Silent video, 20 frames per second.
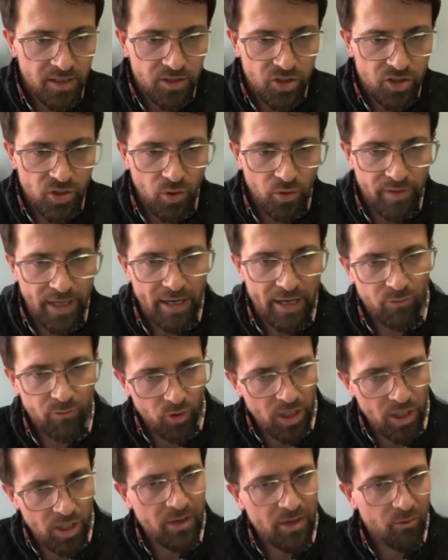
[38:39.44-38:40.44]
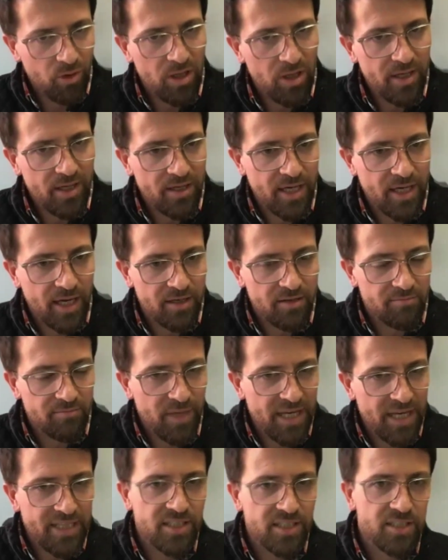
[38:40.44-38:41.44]
So that really kind of
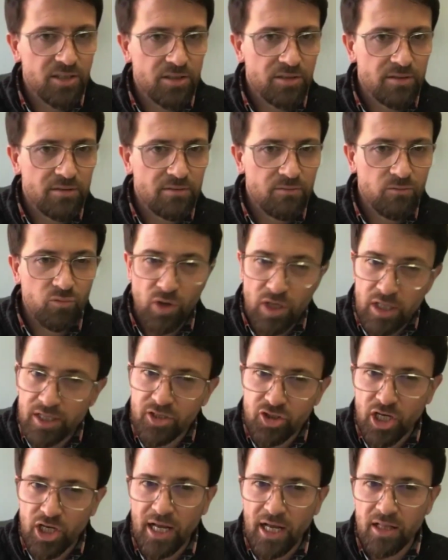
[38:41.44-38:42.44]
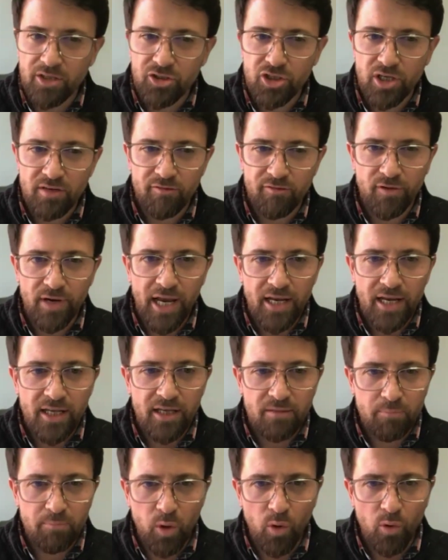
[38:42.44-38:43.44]
makes it really challenging for
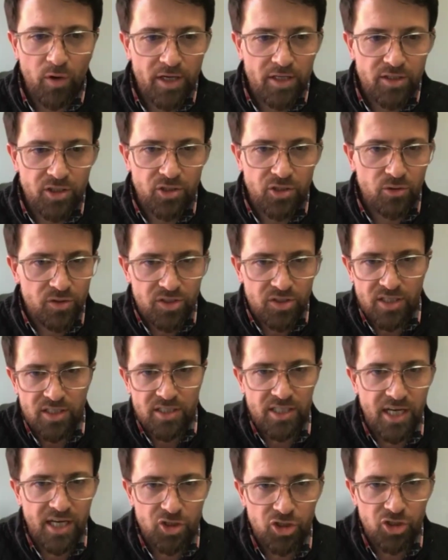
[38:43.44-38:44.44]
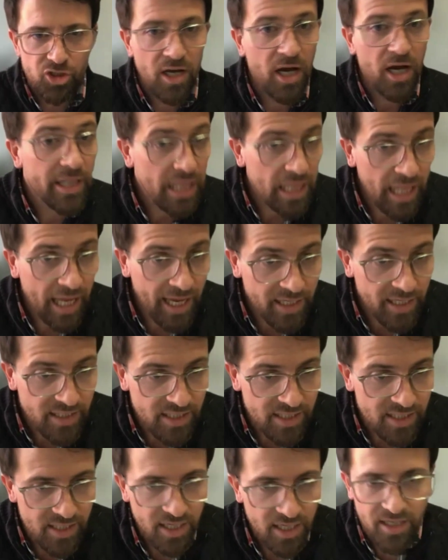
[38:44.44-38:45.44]
any employee to do a succession,
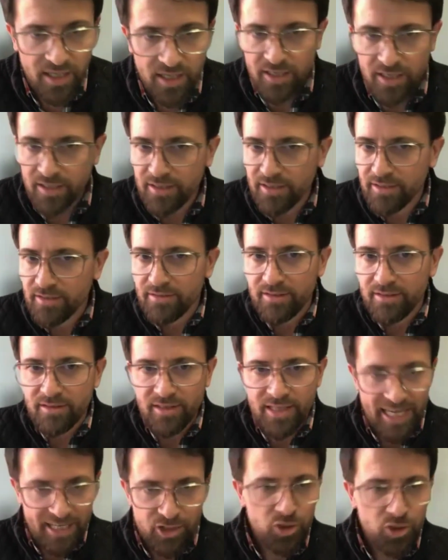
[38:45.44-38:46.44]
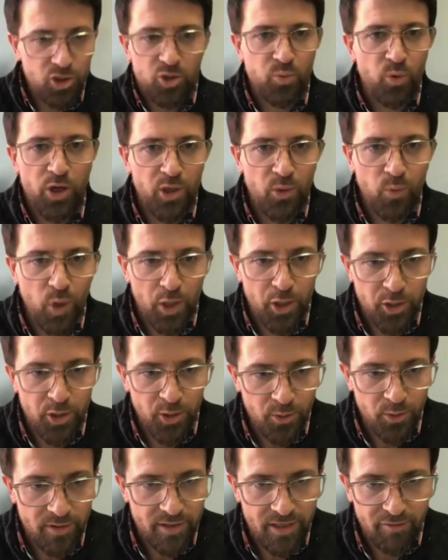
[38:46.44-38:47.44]
unless that's just what you want to
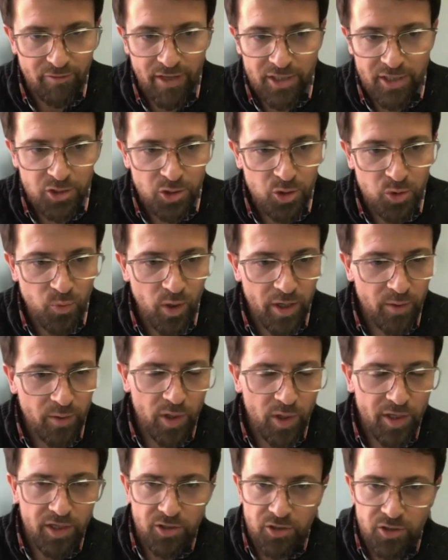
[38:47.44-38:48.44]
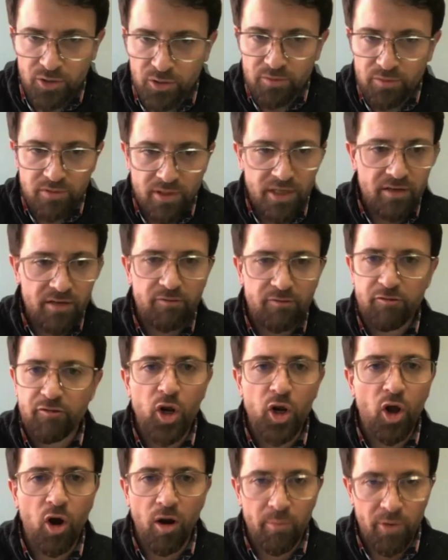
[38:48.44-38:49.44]
do. And if that's just what you want to do, then
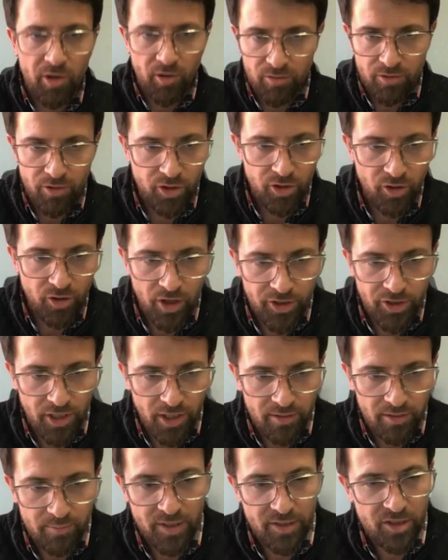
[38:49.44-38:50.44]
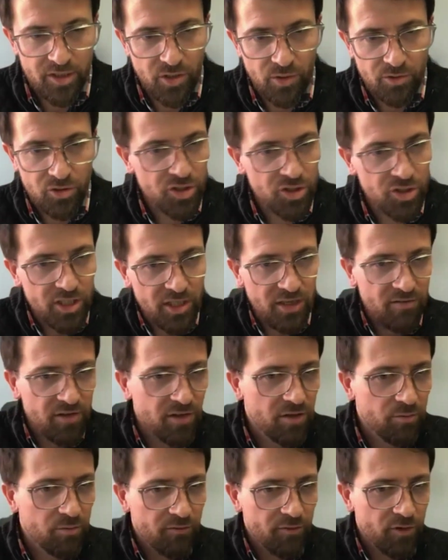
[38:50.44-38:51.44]
phenomenal, good on you. But so just to give
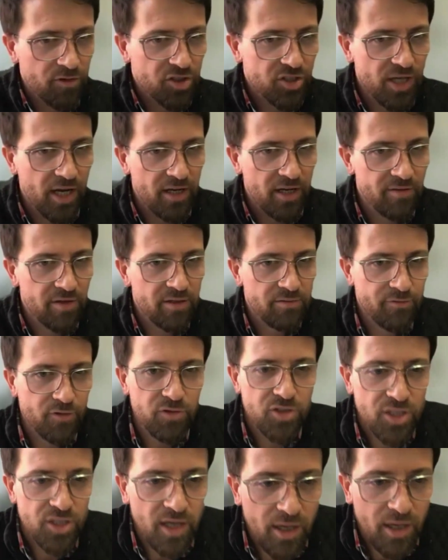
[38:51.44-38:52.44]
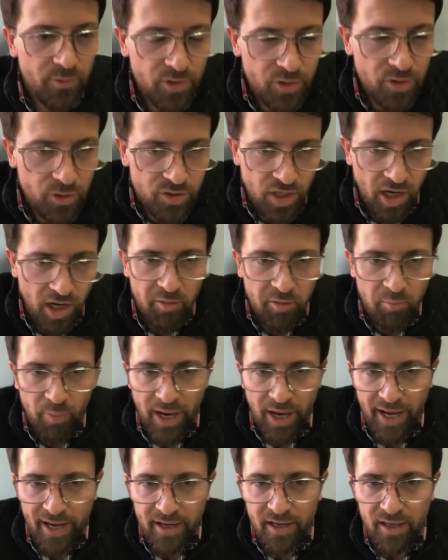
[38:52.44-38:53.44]
you the reverse side of it, first thing I would do is
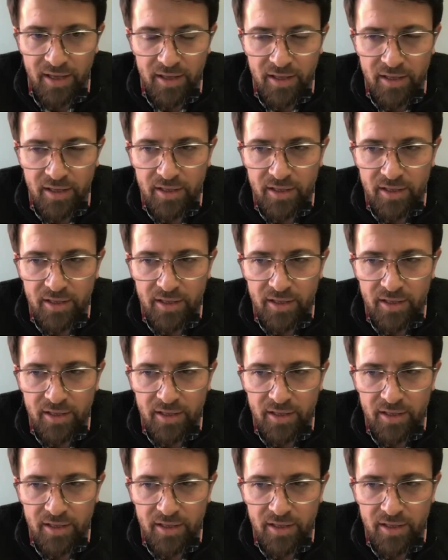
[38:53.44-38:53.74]
unpack